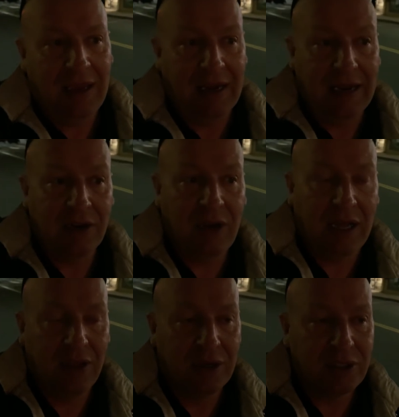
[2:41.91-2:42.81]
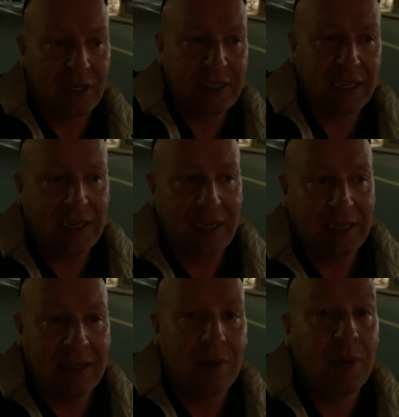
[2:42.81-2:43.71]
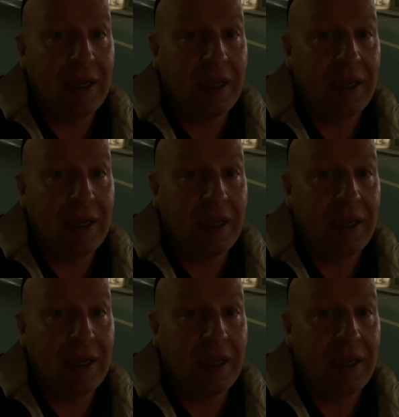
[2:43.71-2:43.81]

And I don't know how long it's going to take to get there,